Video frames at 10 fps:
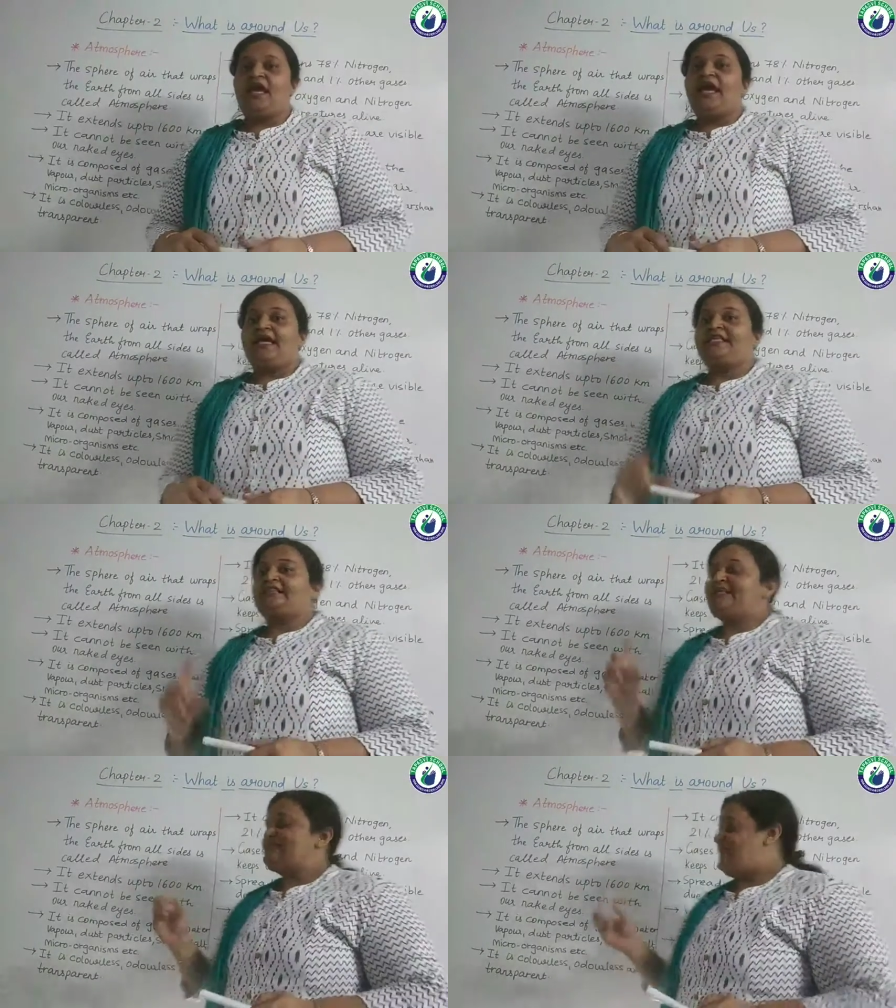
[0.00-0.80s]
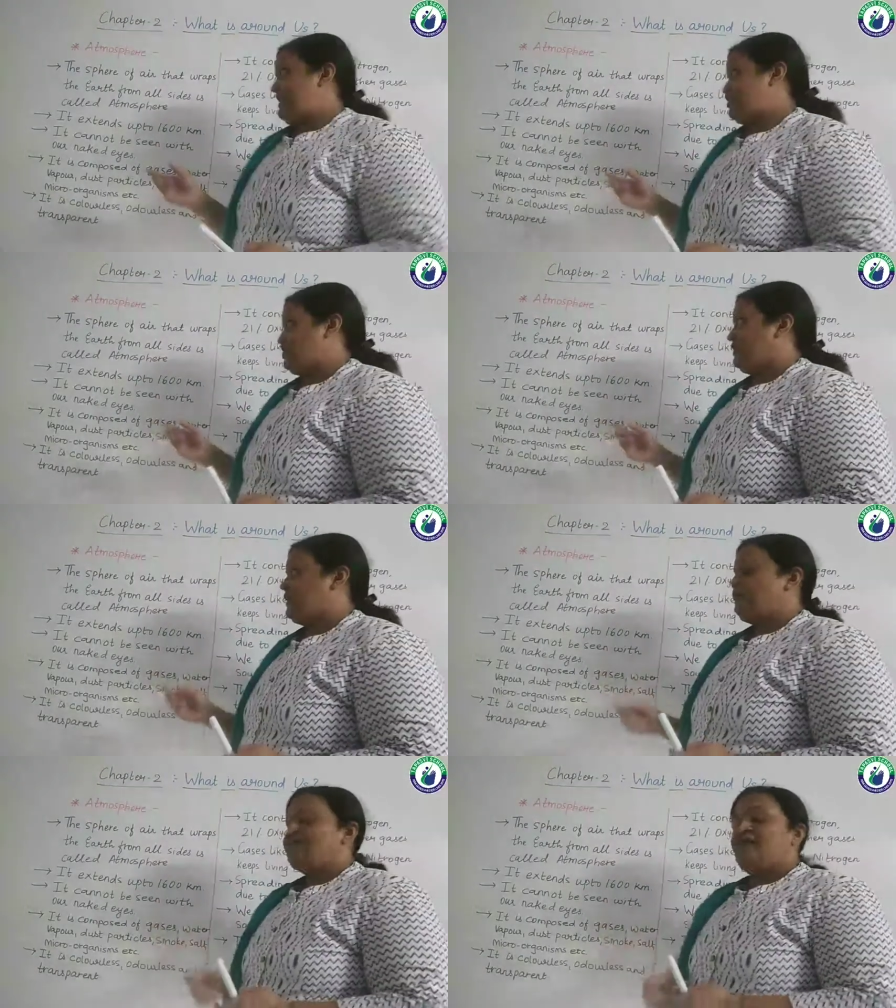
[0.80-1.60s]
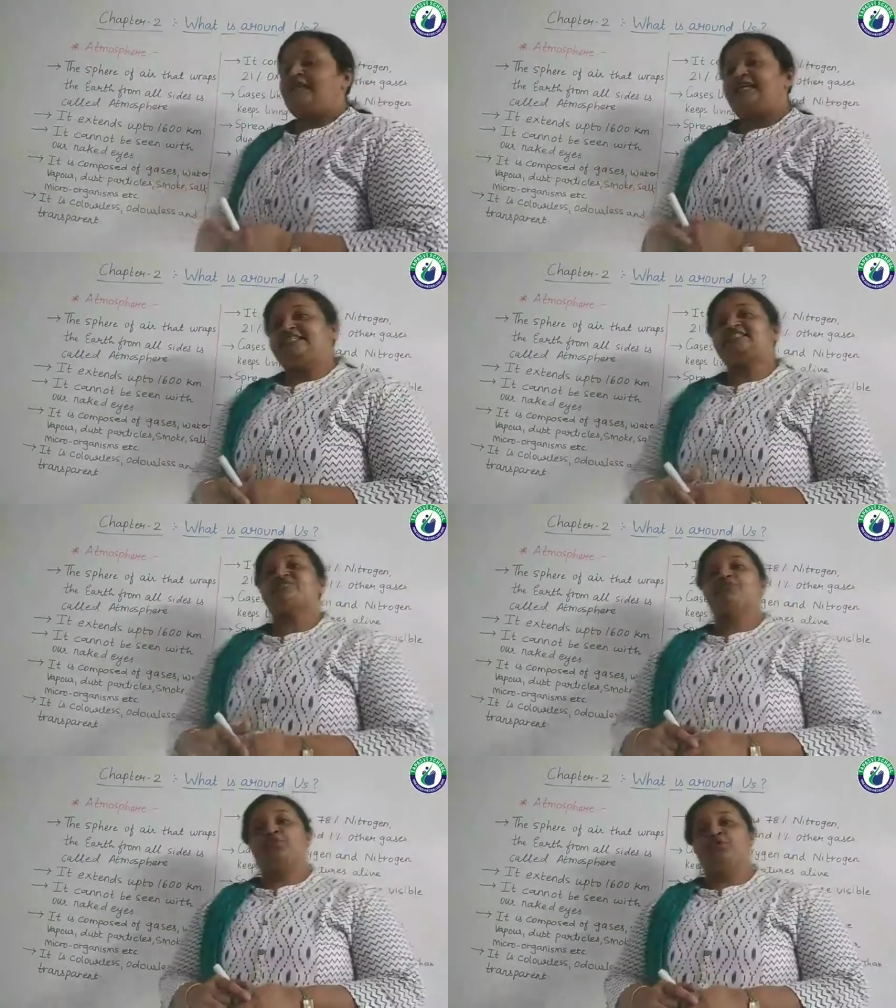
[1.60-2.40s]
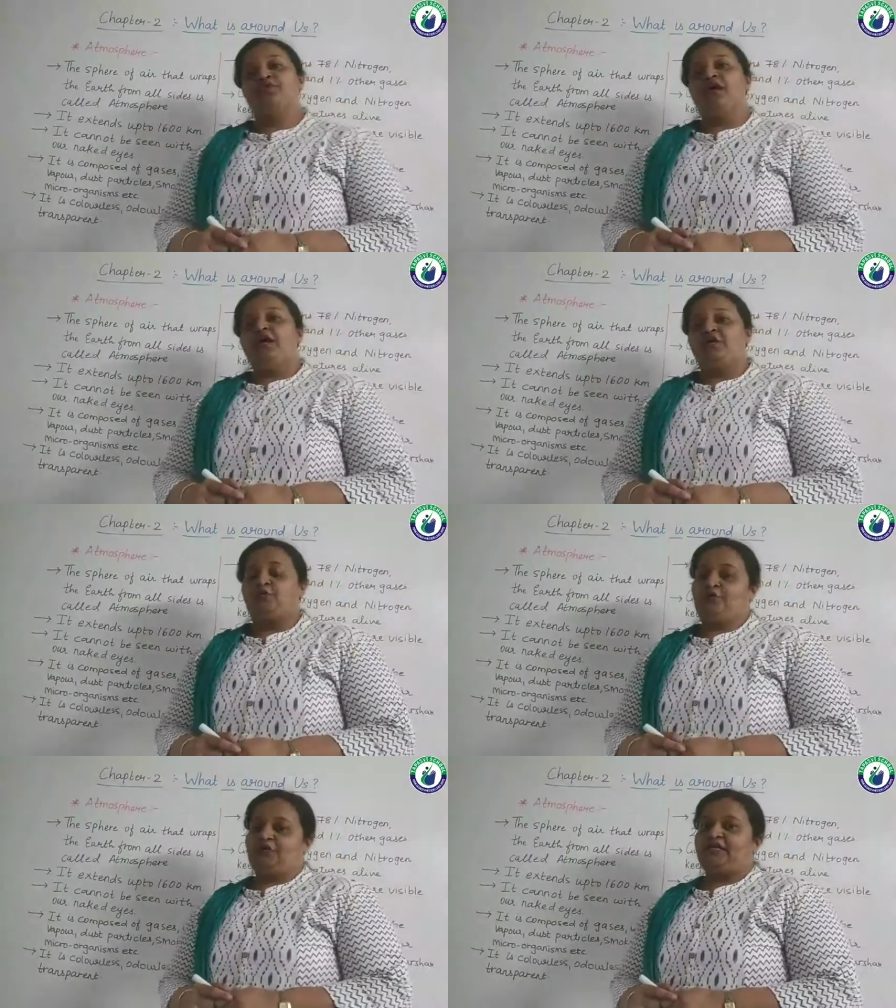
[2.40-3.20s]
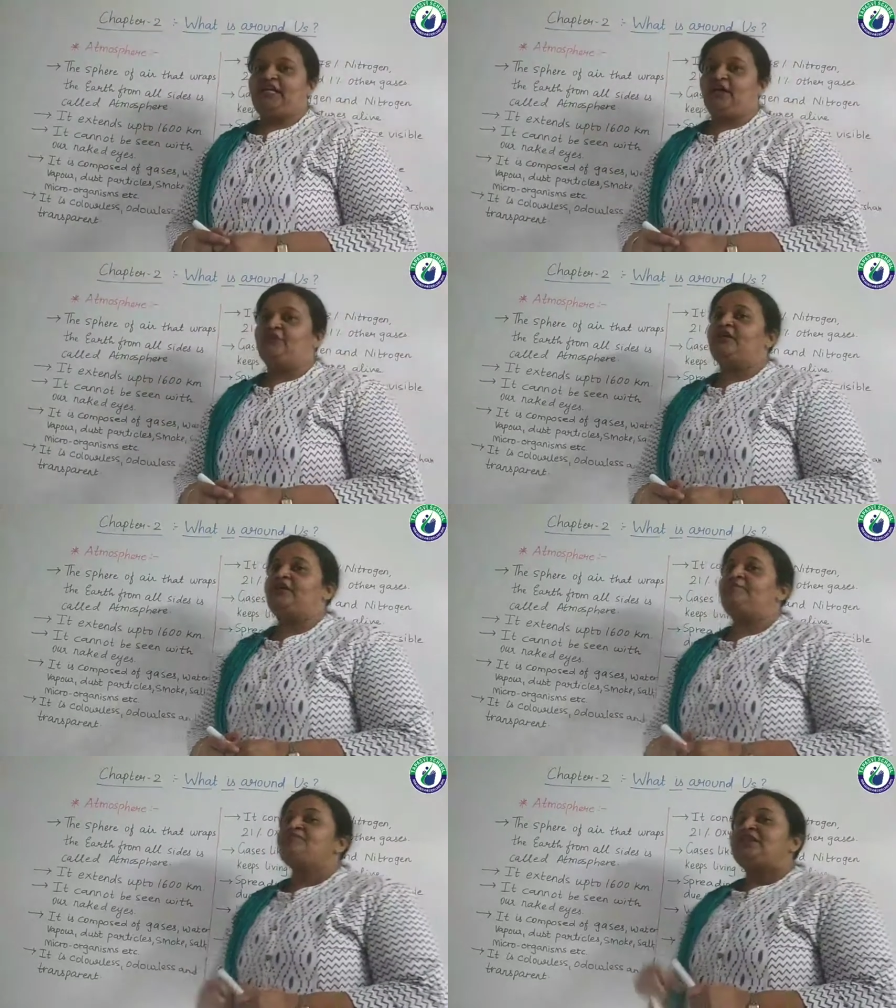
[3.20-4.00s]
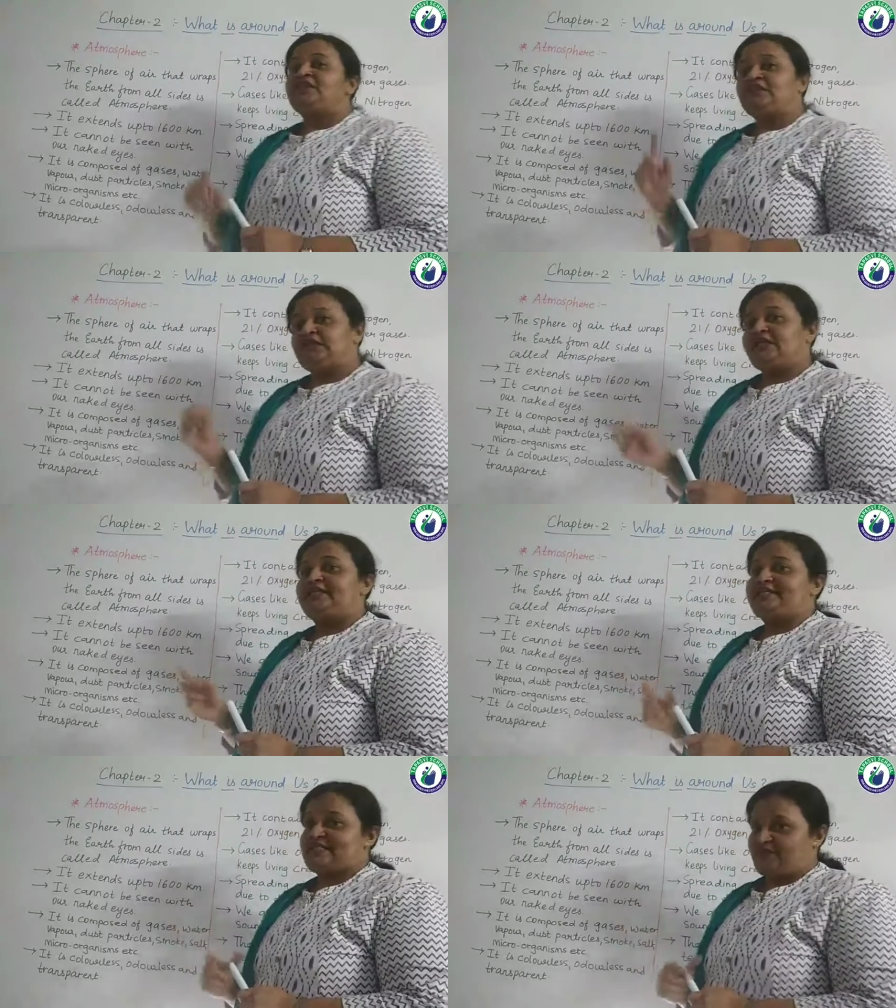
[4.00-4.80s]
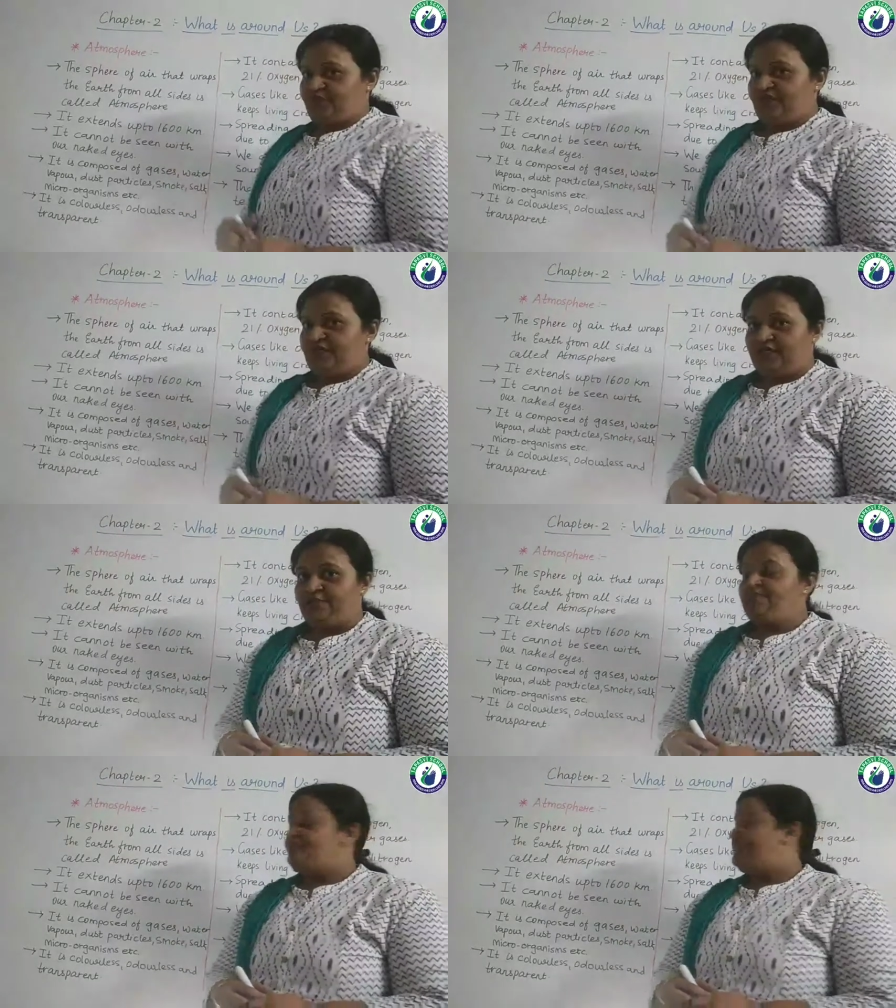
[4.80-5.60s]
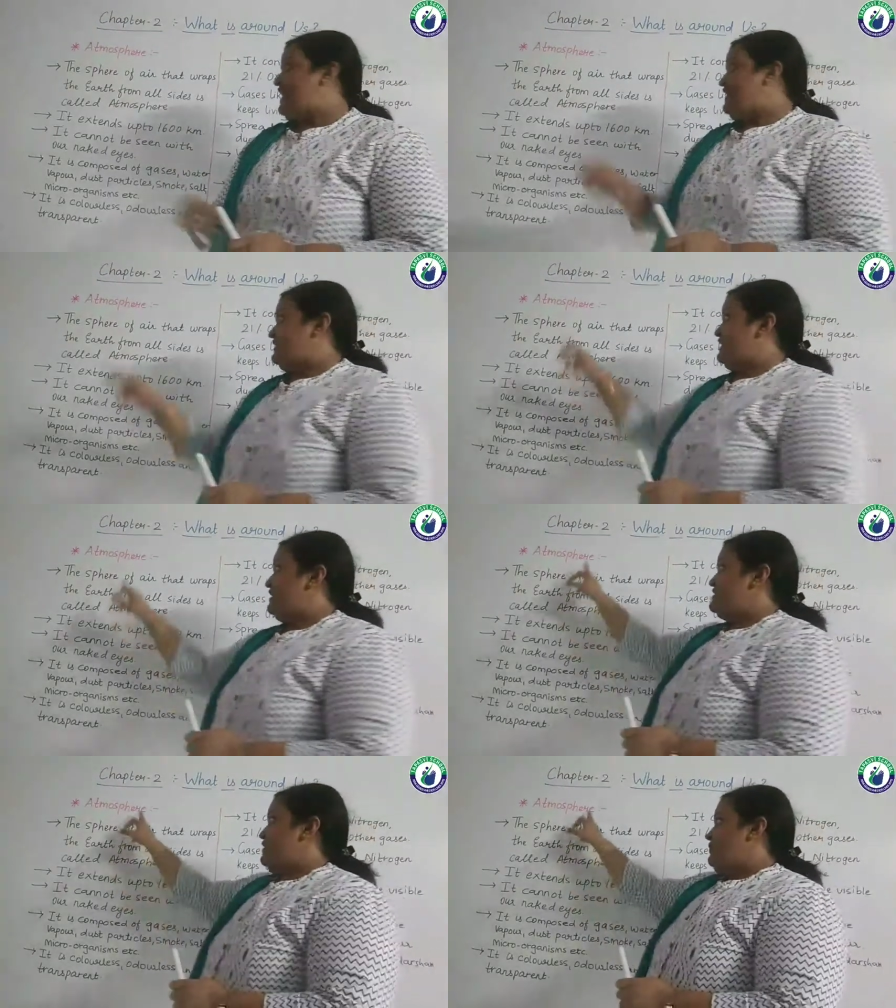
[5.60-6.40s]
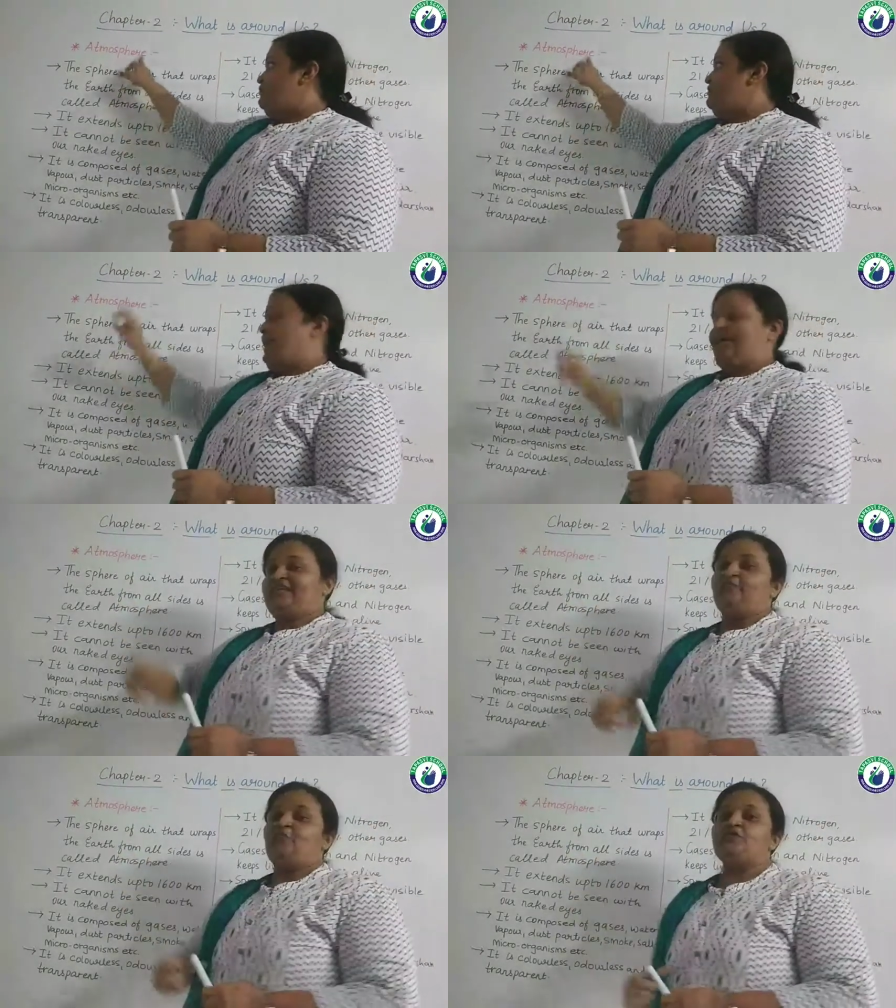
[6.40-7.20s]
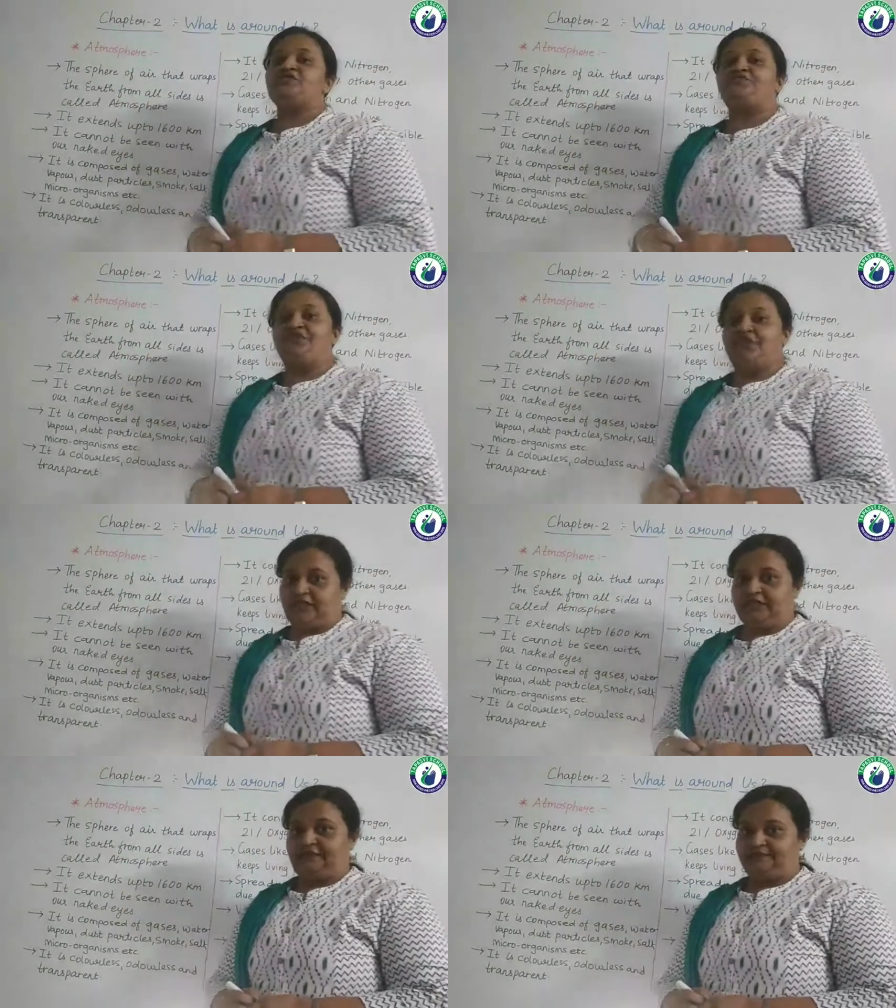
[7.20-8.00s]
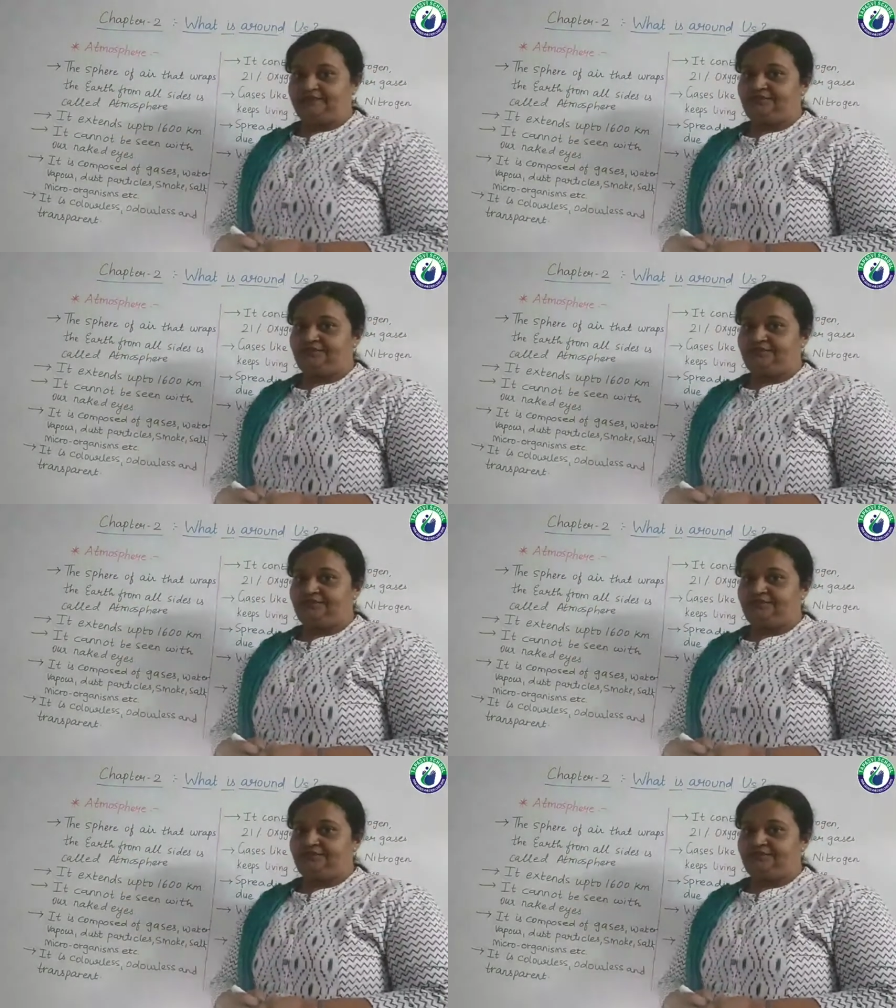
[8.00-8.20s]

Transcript: In this lecture, let us move toward our third sphere, that is atmosphere.